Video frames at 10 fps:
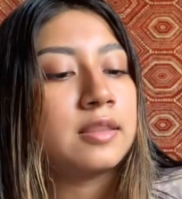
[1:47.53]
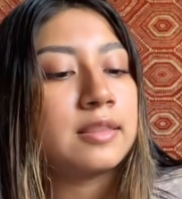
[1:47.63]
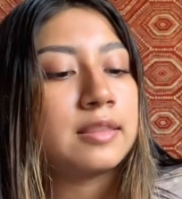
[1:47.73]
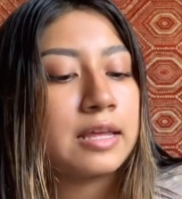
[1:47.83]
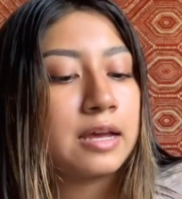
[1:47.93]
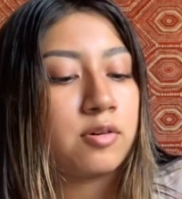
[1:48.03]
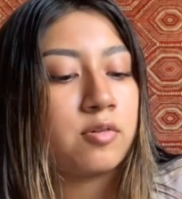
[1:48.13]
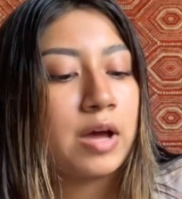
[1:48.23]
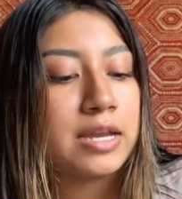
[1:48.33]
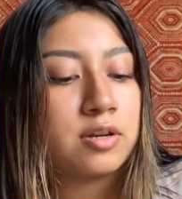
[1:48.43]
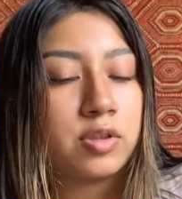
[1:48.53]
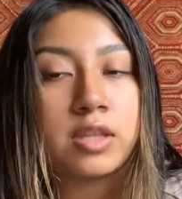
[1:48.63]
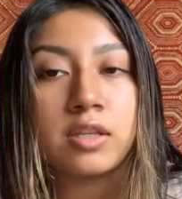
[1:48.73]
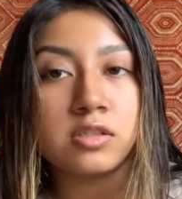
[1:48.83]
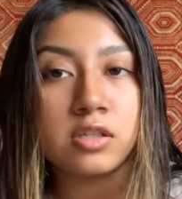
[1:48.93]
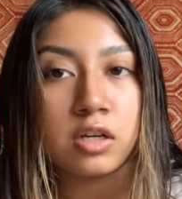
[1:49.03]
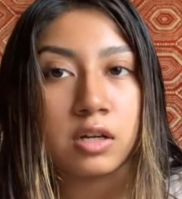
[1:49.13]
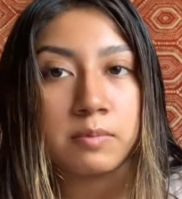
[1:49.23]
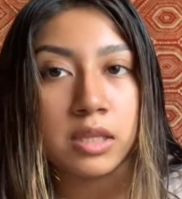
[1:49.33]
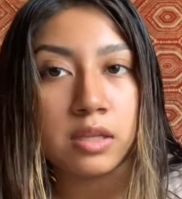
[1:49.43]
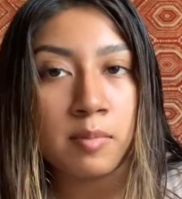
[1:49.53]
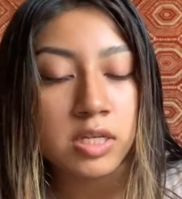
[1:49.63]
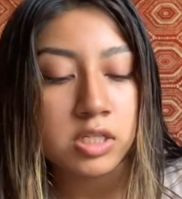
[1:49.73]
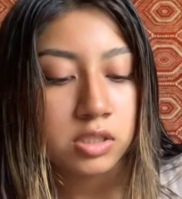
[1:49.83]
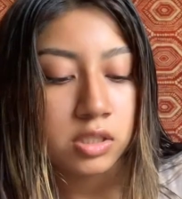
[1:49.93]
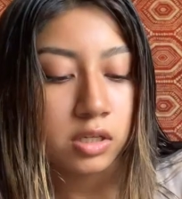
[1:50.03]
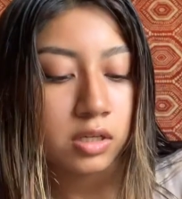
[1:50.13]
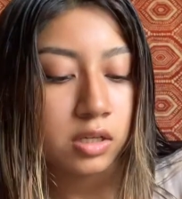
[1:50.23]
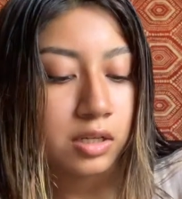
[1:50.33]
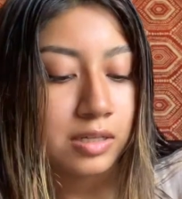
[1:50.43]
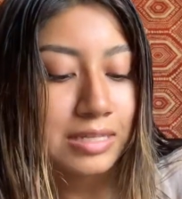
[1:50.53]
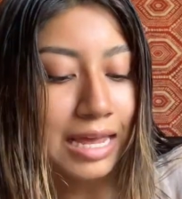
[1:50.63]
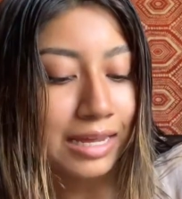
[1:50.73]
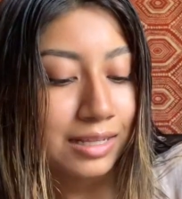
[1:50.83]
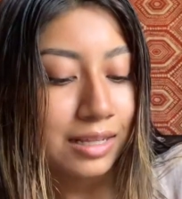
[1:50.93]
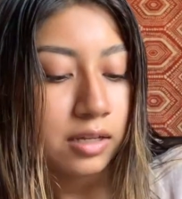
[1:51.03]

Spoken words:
now I know that there's not gonna be damage inside.